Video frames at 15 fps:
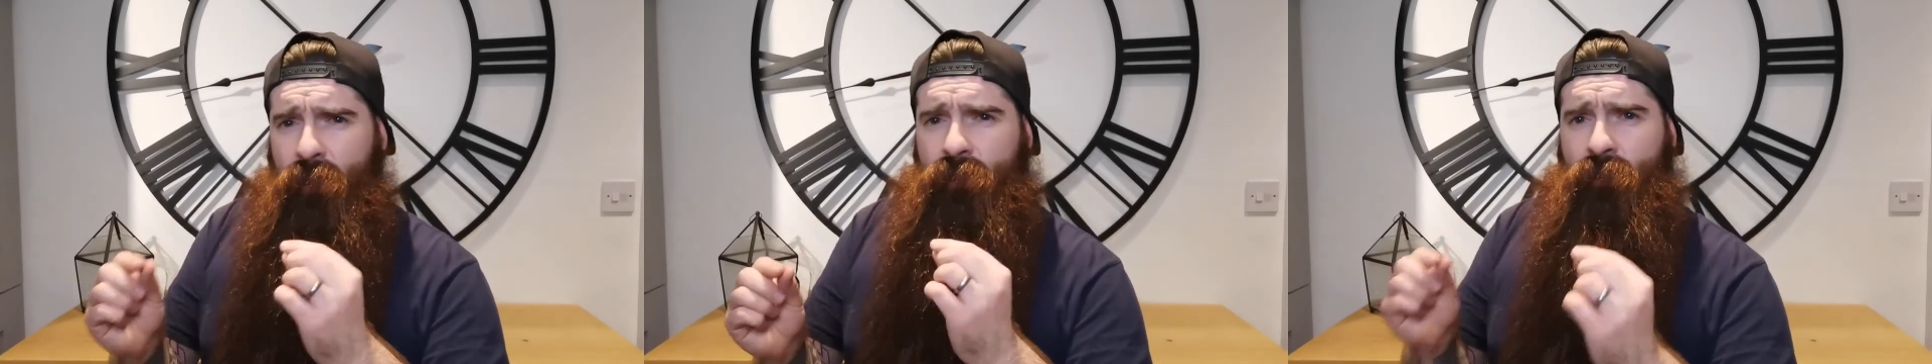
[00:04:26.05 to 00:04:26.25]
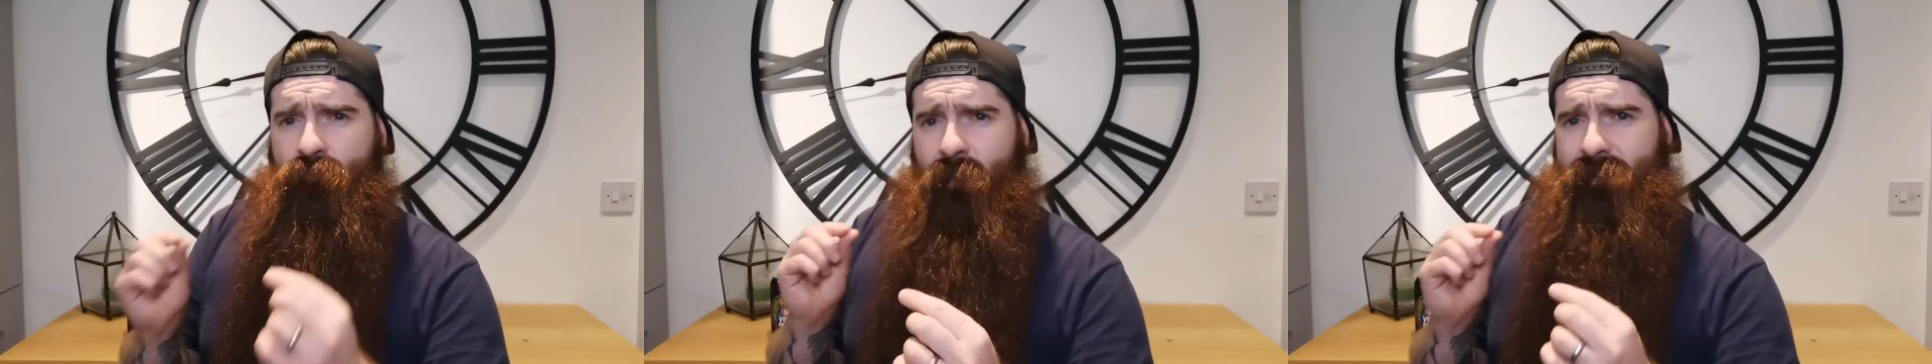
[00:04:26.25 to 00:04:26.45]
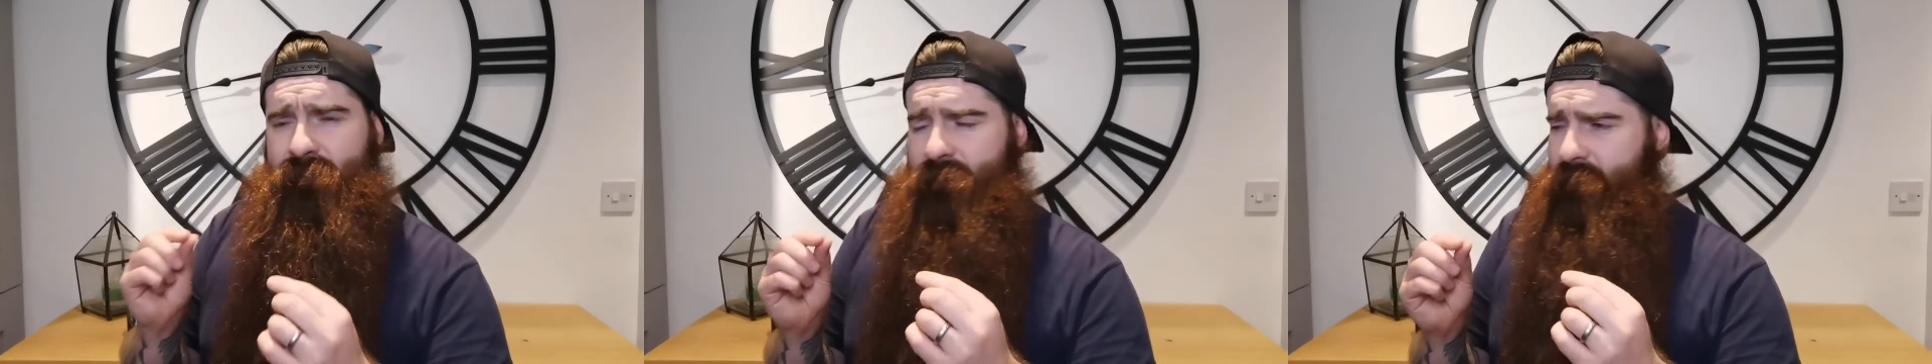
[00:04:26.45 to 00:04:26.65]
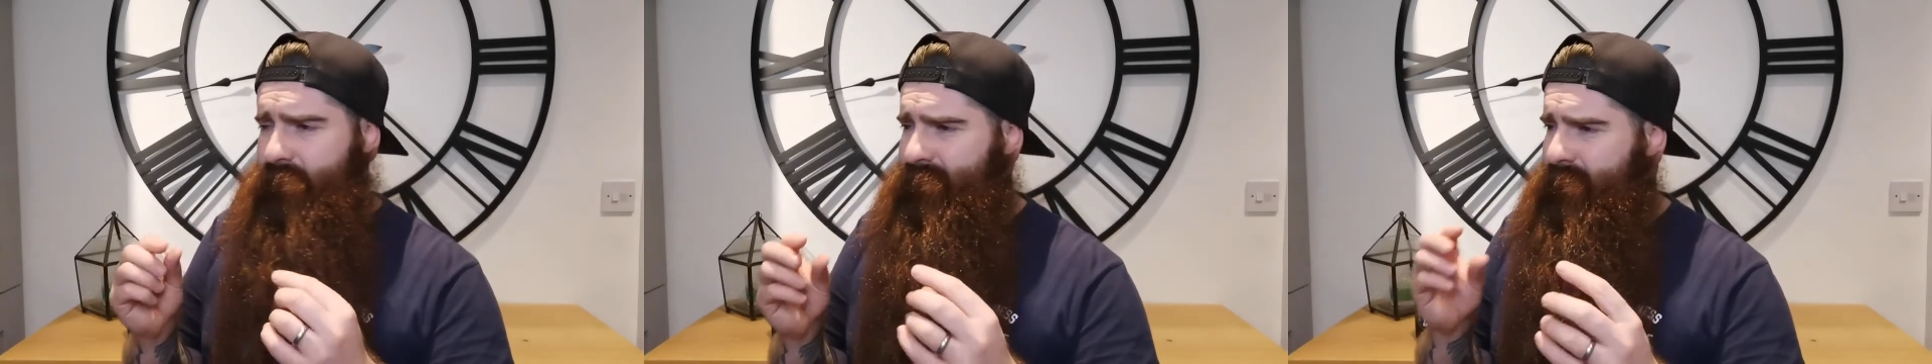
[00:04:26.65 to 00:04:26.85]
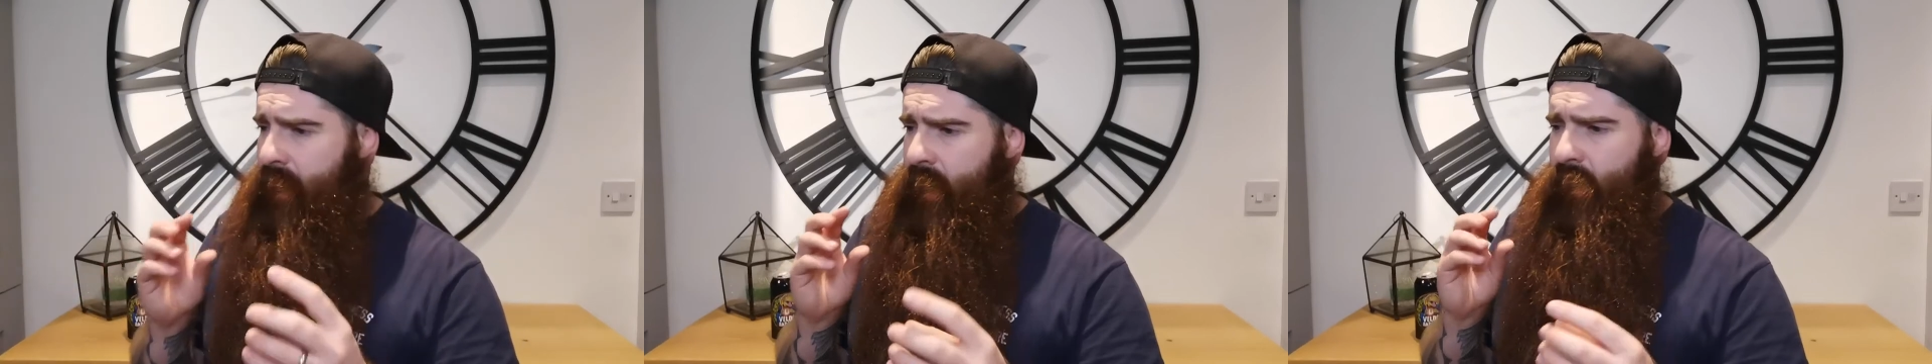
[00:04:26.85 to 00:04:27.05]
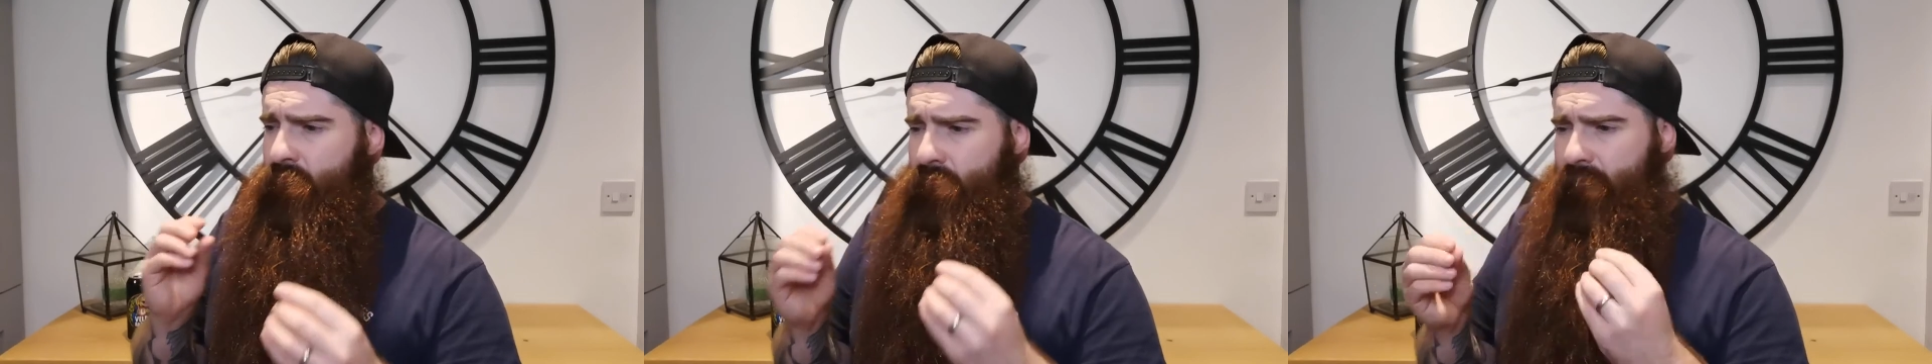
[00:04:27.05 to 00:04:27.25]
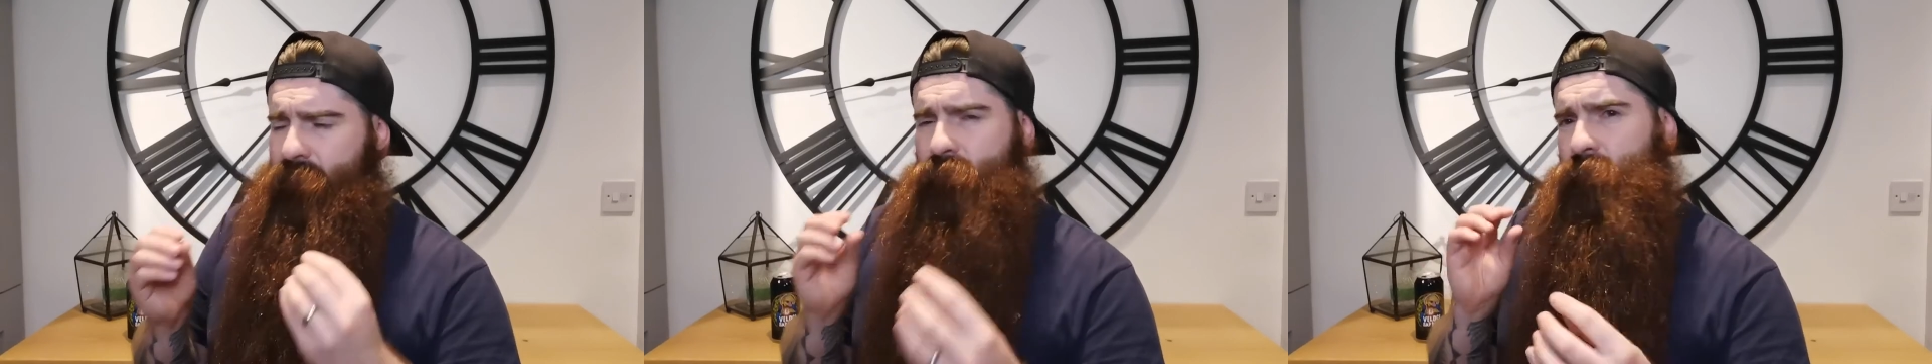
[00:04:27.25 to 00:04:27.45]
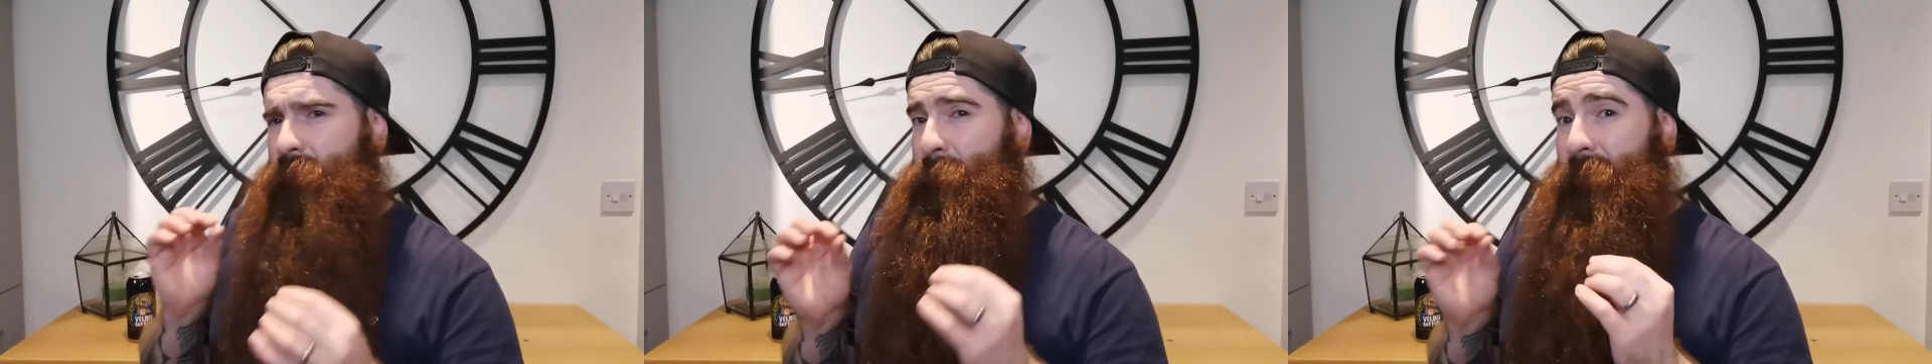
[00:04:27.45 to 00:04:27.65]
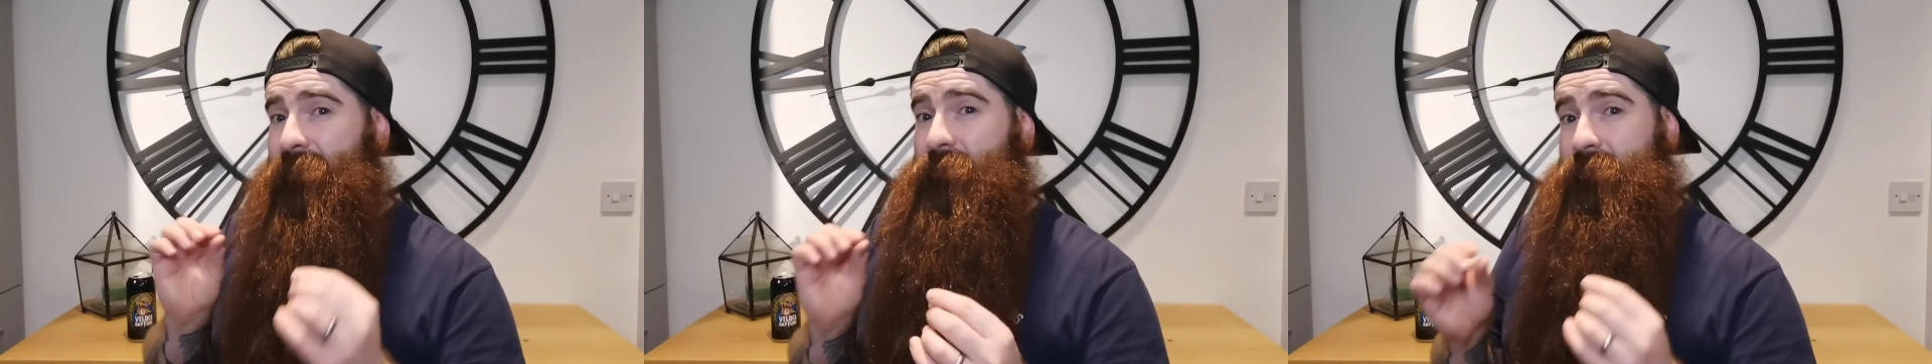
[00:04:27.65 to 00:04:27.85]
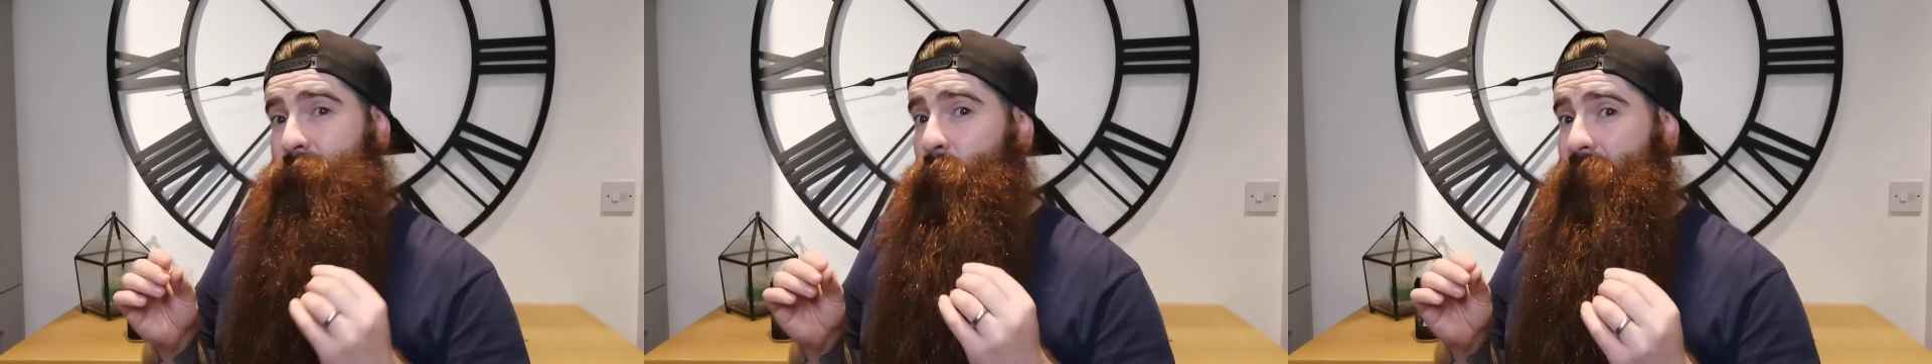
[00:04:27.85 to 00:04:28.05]
The resinous, but
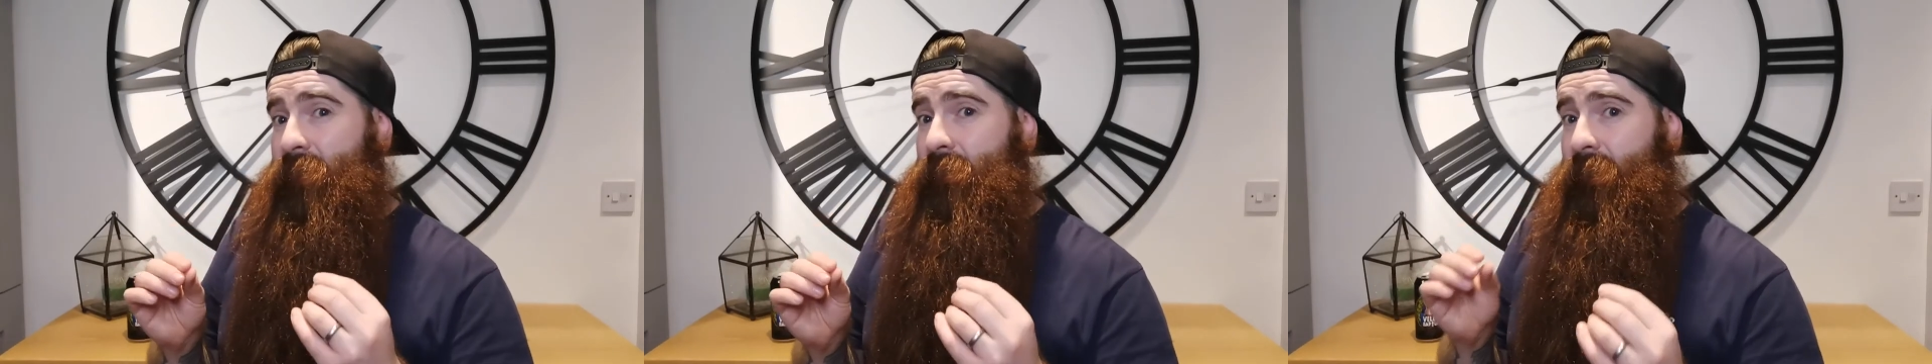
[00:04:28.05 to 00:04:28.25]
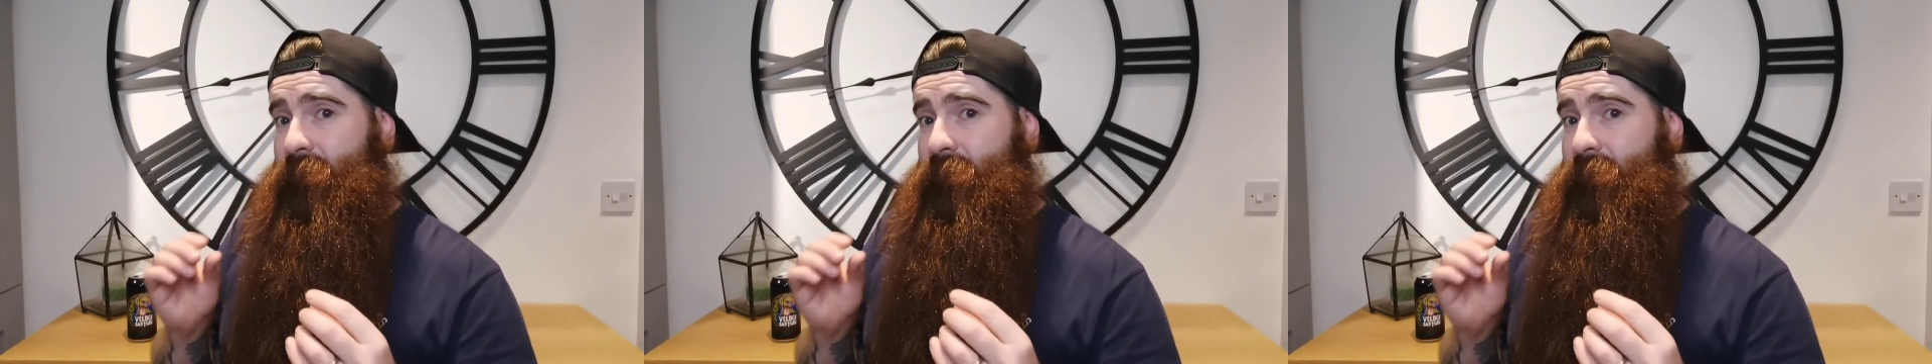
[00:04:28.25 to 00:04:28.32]
it's sweet.